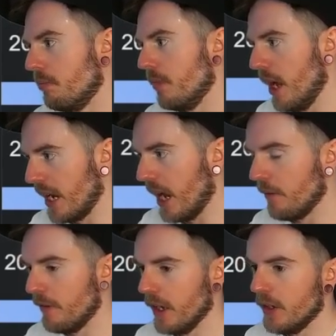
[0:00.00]

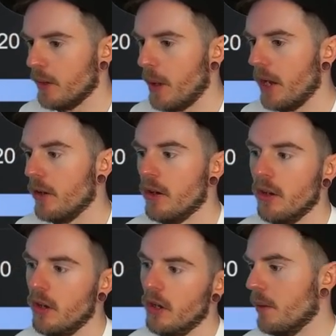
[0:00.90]
Again, villain dependent.
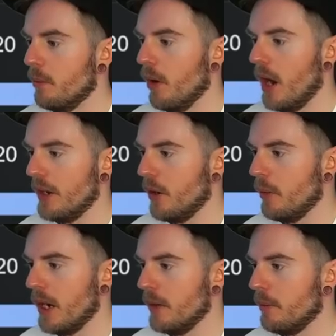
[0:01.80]
But I don't
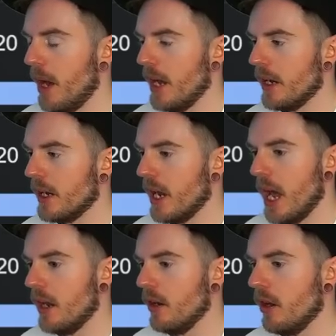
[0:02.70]
mind betting
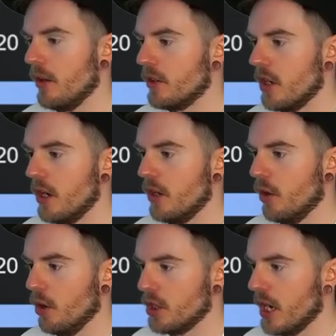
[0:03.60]
again on the turn
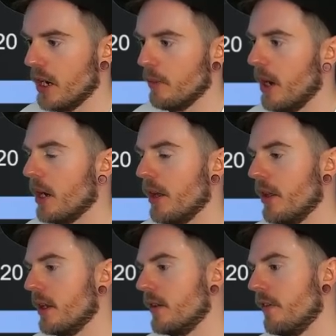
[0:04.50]
or checking back, I
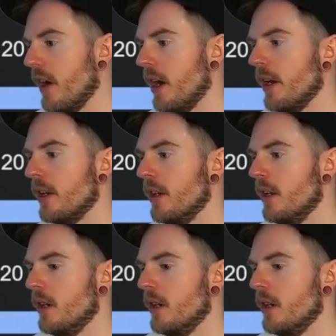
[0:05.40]
think is fine.